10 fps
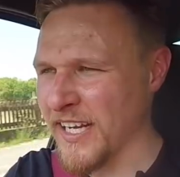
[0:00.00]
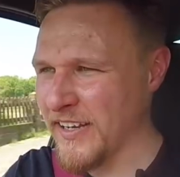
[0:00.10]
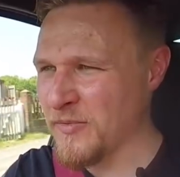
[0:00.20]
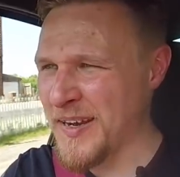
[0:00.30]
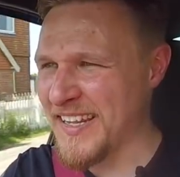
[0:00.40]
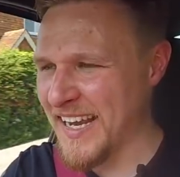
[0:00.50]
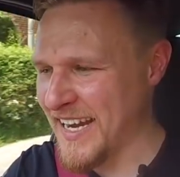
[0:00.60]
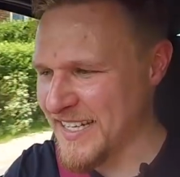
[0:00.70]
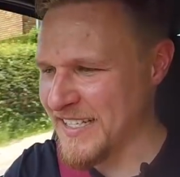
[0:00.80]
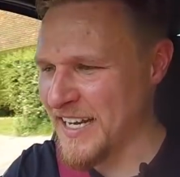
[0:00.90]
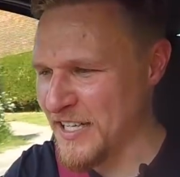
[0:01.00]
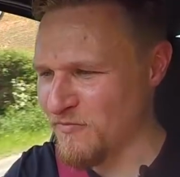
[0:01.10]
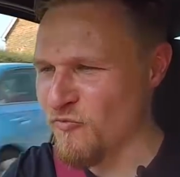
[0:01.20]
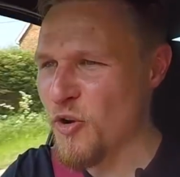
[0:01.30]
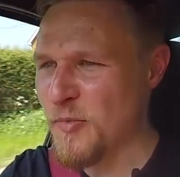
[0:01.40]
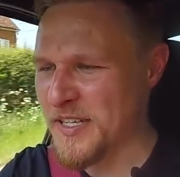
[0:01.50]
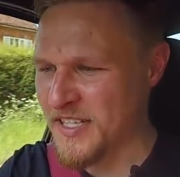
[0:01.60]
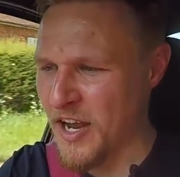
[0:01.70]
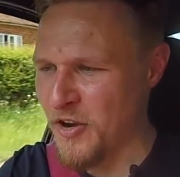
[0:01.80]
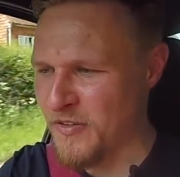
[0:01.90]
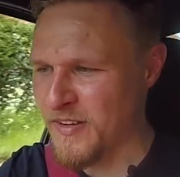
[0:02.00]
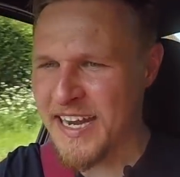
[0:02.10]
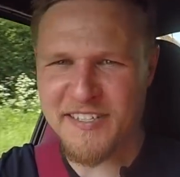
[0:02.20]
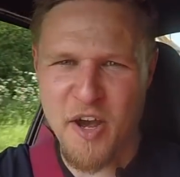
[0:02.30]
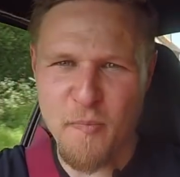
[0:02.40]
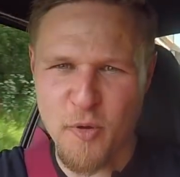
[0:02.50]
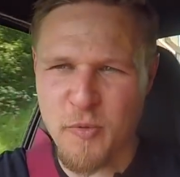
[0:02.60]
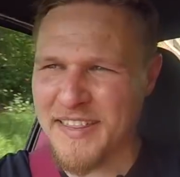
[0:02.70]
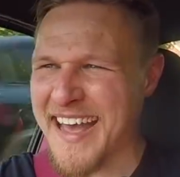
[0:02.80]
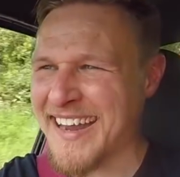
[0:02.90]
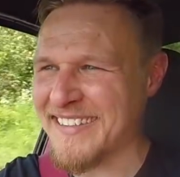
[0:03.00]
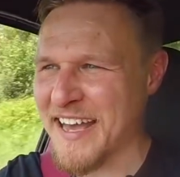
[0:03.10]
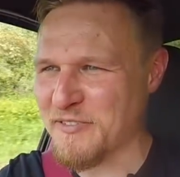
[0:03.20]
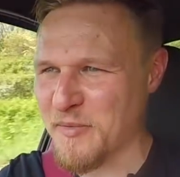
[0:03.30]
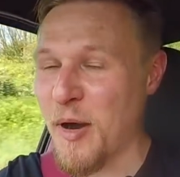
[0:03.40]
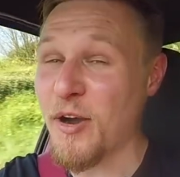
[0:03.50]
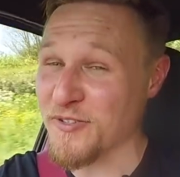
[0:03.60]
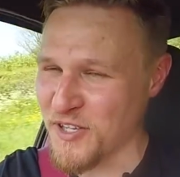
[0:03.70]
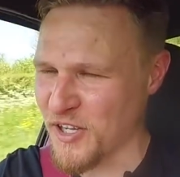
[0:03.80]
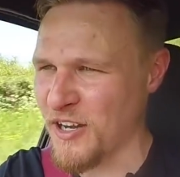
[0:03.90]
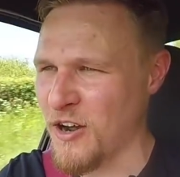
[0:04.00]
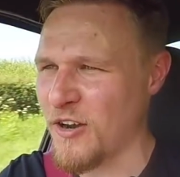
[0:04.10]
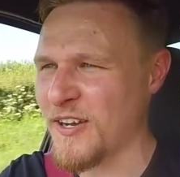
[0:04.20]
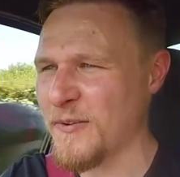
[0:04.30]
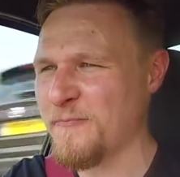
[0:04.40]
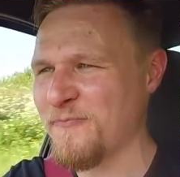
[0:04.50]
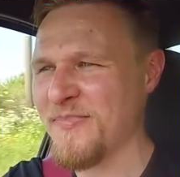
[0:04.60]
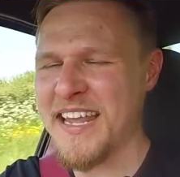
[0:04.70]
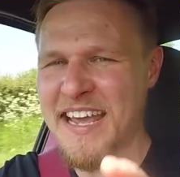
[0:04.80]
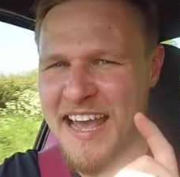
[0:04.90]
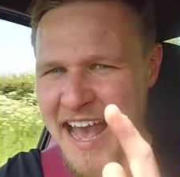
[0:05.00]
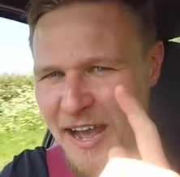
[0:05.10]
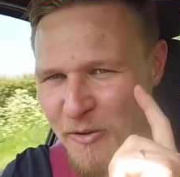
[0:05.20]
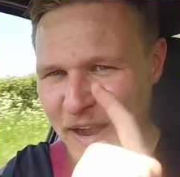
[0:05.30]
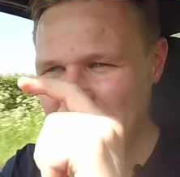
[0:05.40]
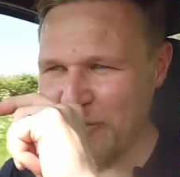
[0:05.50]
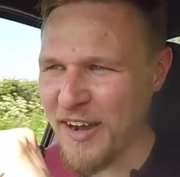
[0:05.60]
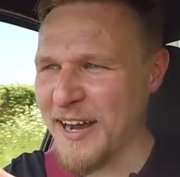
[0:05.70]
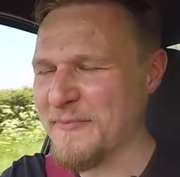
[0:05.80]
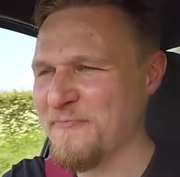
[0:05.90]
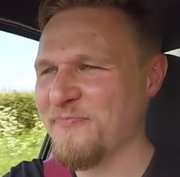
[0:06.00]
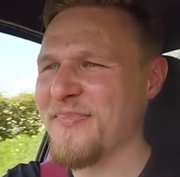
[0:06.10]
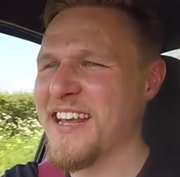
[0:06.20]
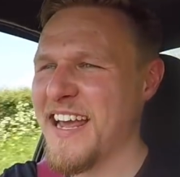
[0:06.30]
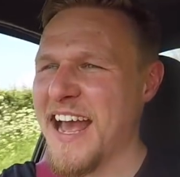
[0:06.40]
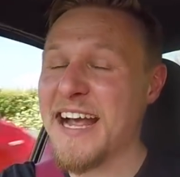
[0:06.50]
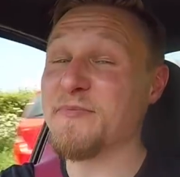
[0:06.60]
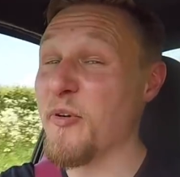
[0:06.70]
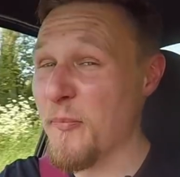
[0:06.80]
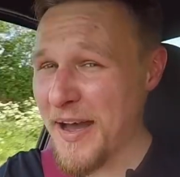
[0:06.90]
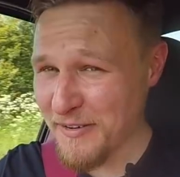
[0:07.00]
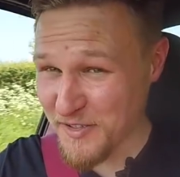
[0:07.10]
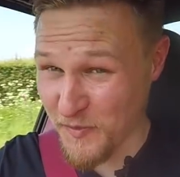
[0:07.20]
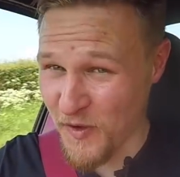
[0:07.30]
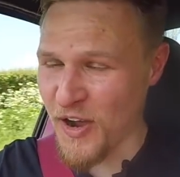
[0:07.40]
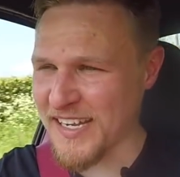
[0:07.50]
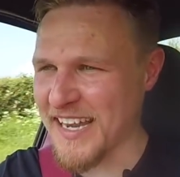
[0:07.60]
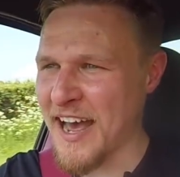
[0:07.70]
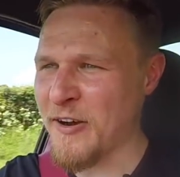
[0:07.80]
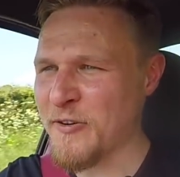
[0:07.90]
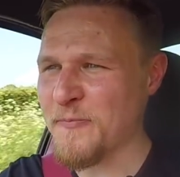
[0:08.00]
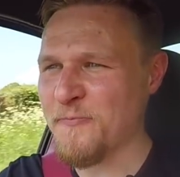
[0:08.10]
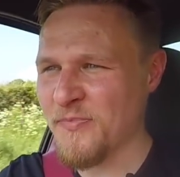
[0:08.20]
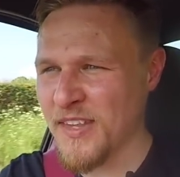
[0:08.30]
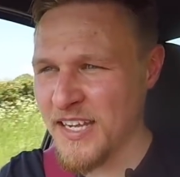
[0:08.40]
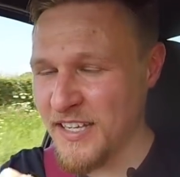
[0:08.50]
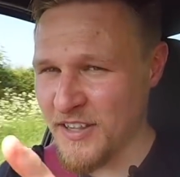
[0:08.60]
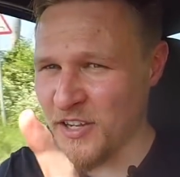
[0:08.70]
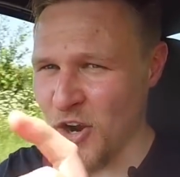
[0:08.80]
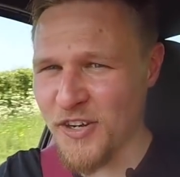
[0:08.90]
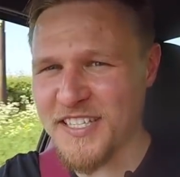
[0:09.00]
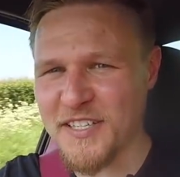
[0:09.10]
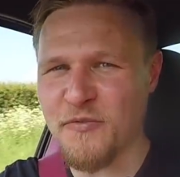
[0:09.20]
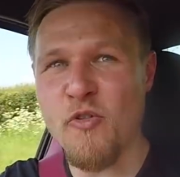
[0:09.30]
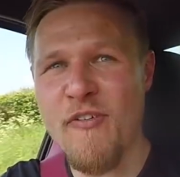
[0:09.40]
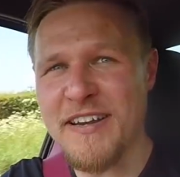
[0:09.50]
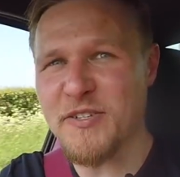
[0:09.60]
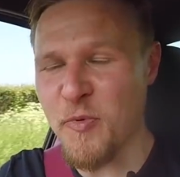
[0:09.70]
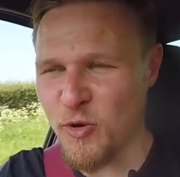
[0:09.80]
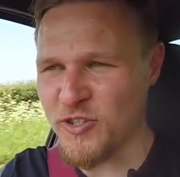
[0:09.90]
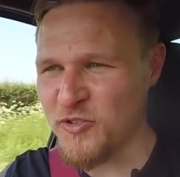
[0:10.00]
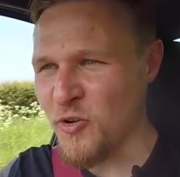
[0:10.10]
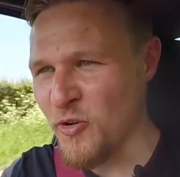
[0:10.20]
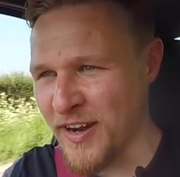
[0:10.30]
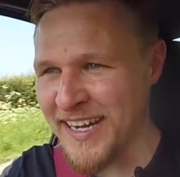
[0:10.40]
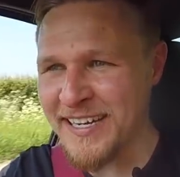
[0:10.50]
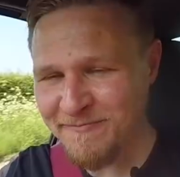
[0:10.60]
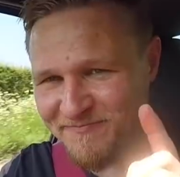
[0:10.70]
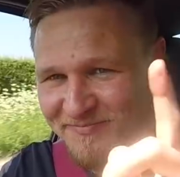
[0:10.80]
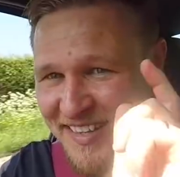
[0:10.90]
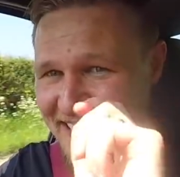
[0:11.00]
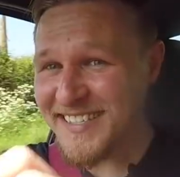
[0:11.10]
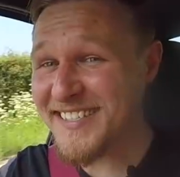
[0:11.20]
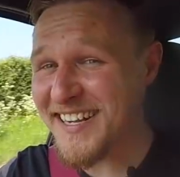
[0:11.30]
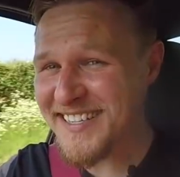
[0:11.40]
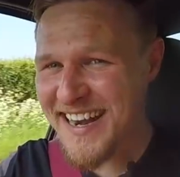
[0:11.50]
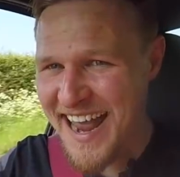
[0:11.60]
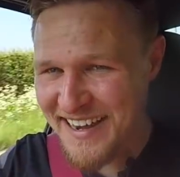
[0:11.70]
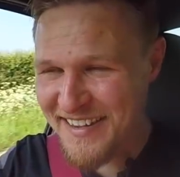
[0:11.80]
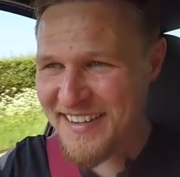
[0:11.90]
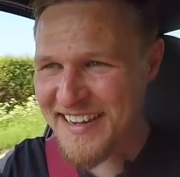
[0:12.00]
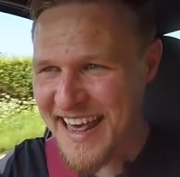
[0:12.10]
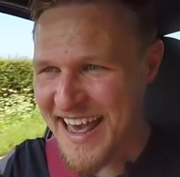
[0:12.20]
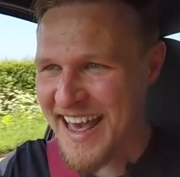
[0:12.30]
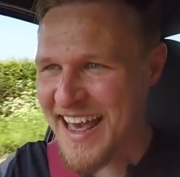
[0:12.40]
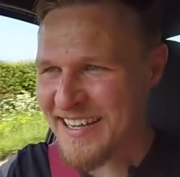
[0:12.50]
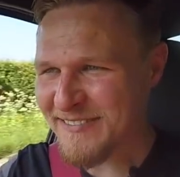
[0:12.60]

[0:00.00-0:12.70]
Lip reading: gives me the keys to his Ruby Stone example with 8,000 miles on the clock. However, as we're about to find out, the 964 Rennsport story doesn't end there.